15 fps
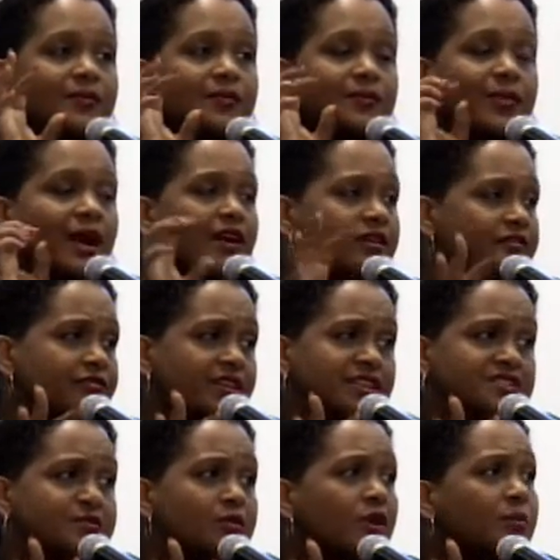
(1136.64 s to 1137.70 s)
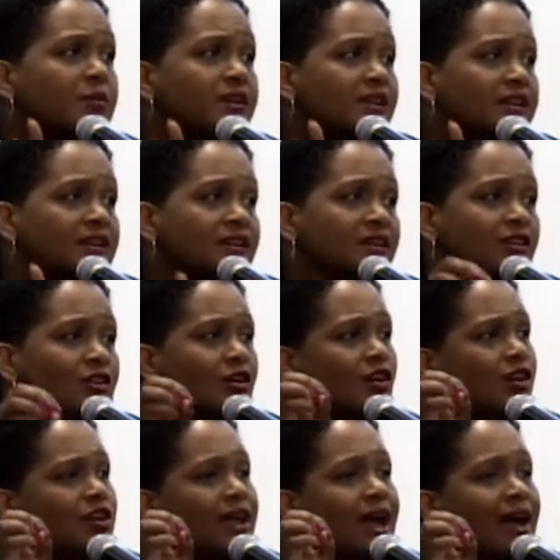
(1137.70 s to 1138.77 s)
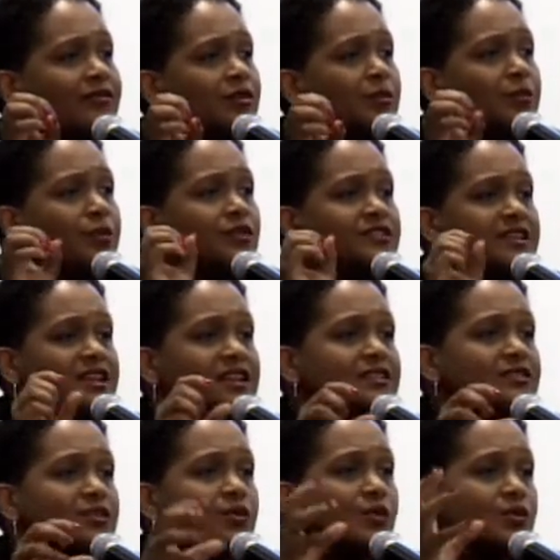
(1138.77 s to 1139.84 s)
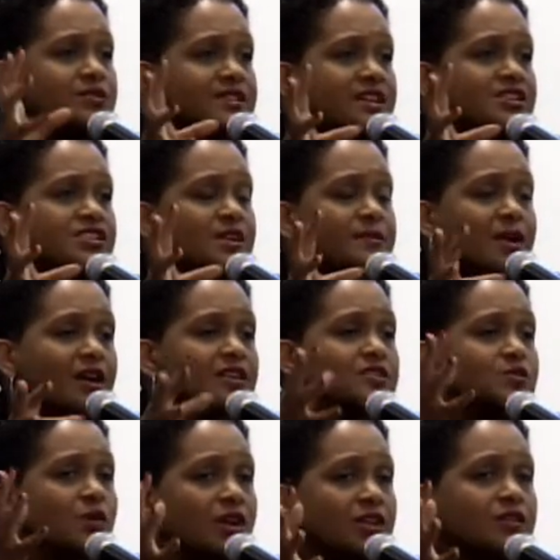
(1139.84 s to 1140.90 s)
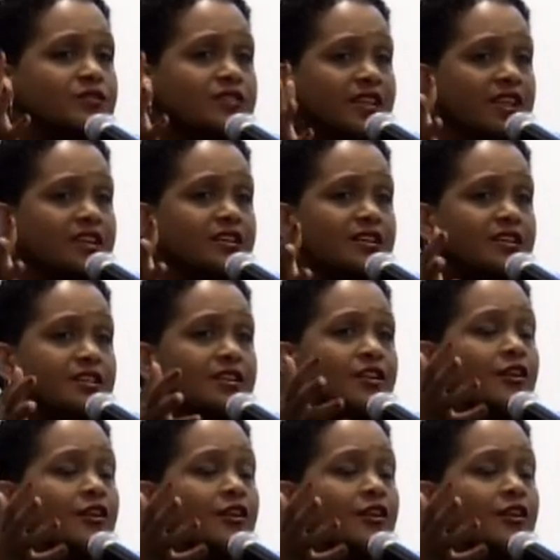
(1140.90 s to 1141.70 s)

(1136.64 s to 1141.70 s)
paraphrased properly, or you haven't put into quotation marks what you've taken